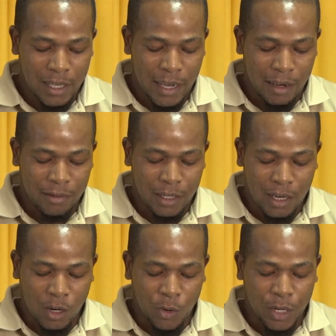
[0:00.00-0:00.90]
They have
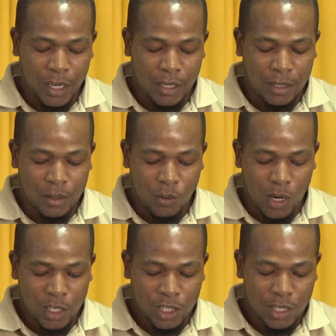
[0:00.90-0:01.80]
a hurricane
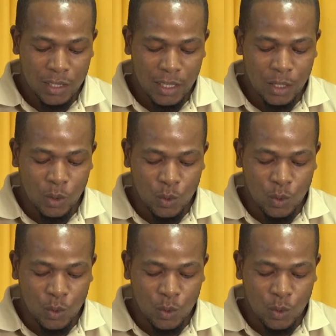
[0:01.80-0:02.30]
watch, St.